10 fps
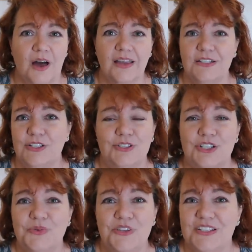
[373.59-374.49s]
I can do
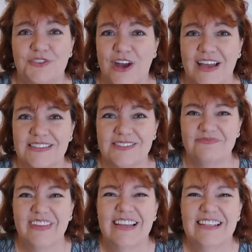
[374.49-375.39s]
just with this dress.
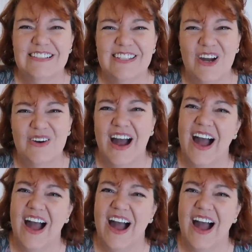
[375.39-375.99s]
So